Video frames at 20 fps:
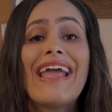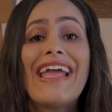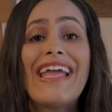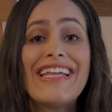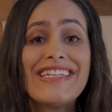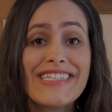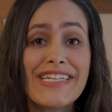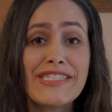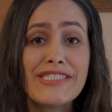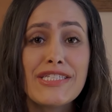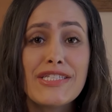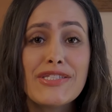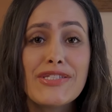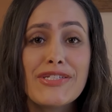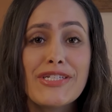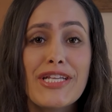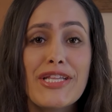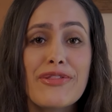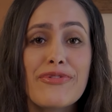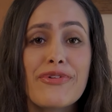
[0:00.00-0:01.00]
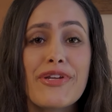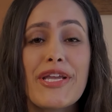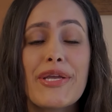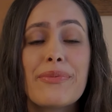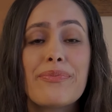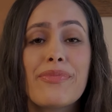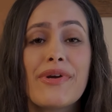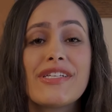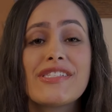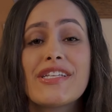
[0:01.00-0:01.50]
In 1933,
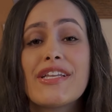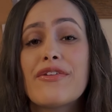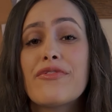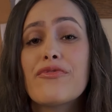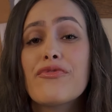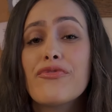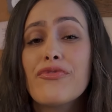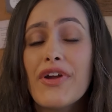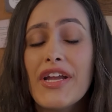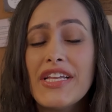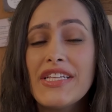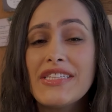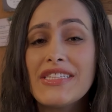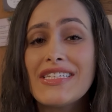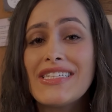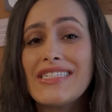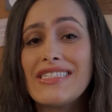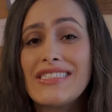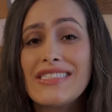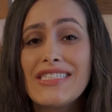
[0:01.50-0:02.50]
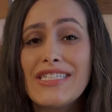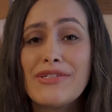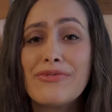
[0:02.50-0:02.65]
President Franklin D.